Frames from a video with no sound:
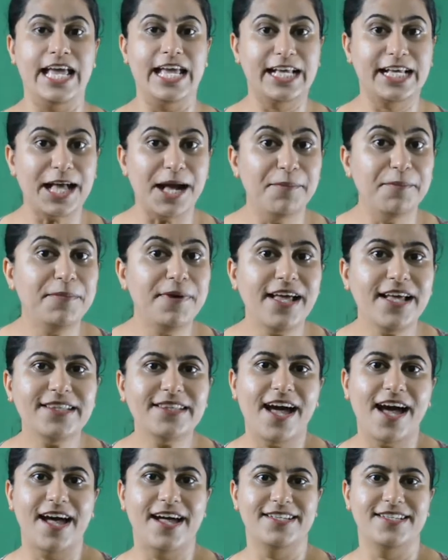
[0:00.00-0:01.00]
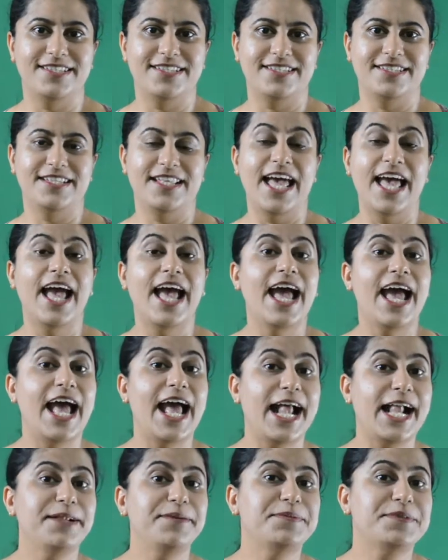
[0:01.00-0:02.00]
Kamala Das
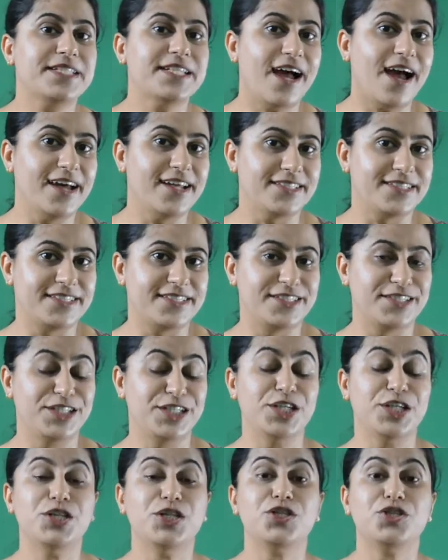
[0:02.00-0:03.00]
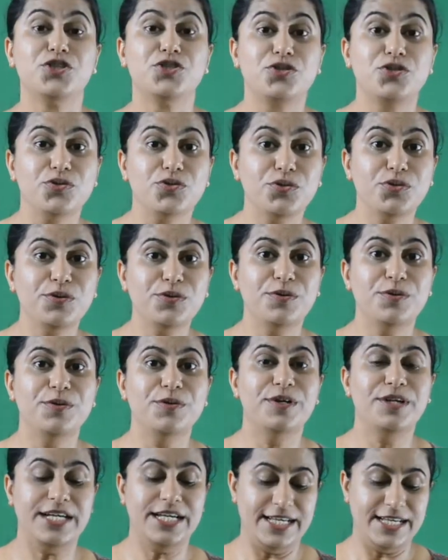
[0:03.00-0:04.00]
helps us to
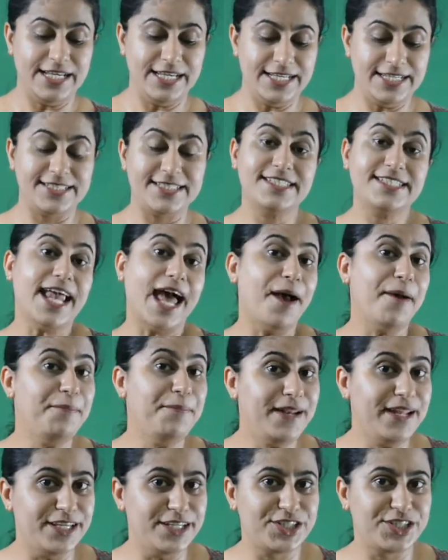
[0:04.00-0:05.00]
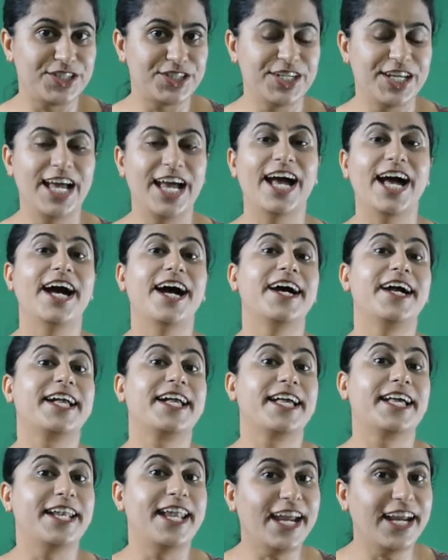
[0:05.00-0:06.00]
establish a
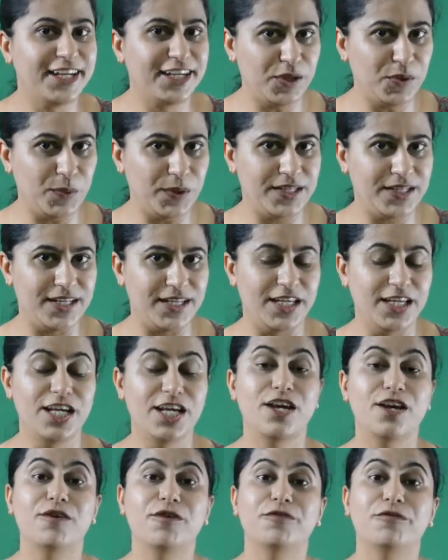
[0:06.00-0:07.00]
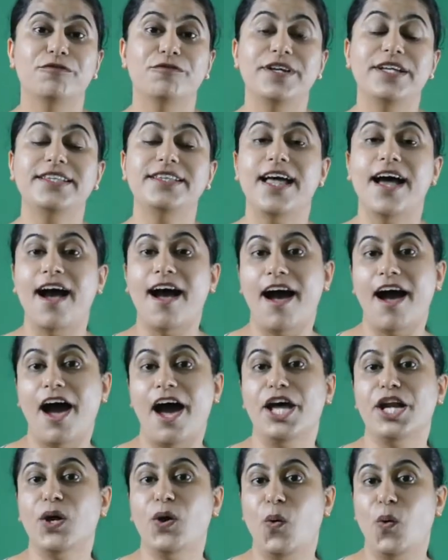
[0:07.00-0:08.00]
connectivity with
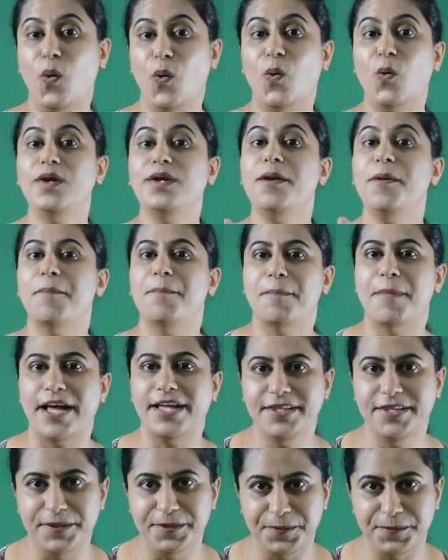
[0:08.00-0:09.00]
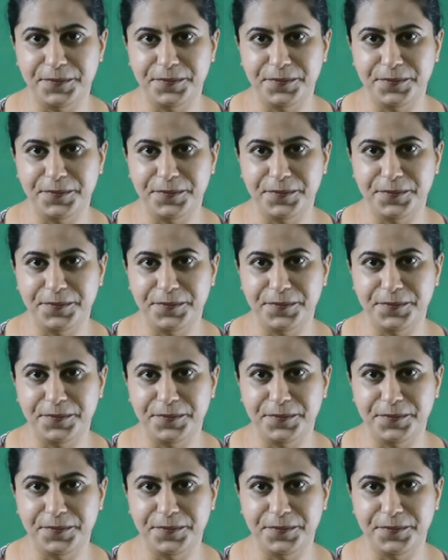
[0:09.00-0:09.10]
our own mother.